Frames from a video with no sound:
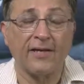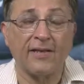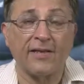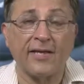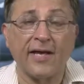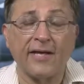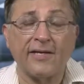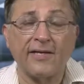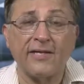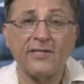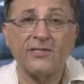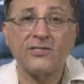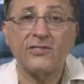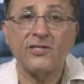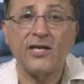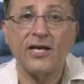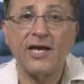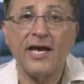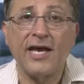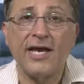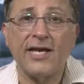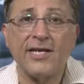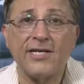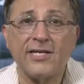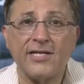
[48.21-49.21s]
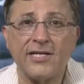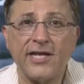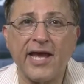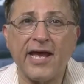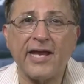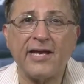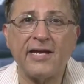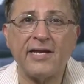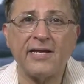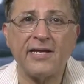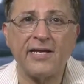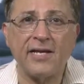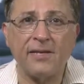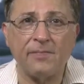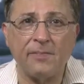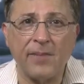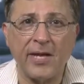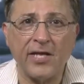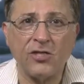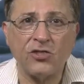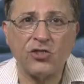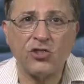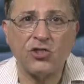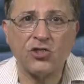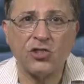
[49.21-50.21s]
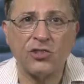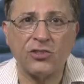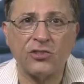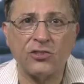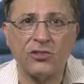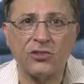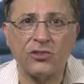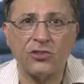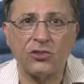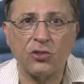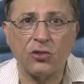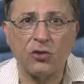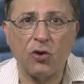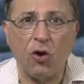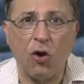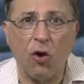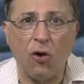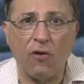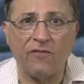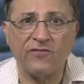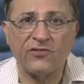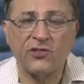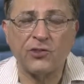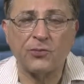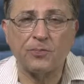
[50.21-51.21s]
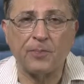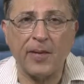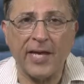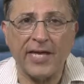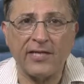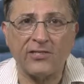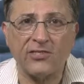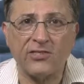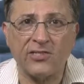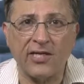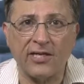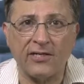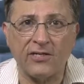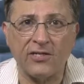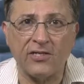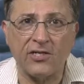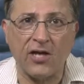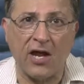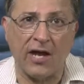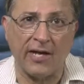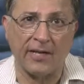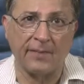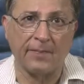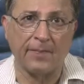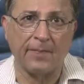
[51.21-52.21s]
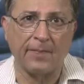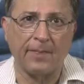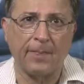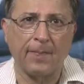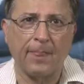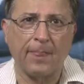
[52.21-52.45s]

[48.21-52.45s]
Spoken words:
that is 10 dimensions of space and time.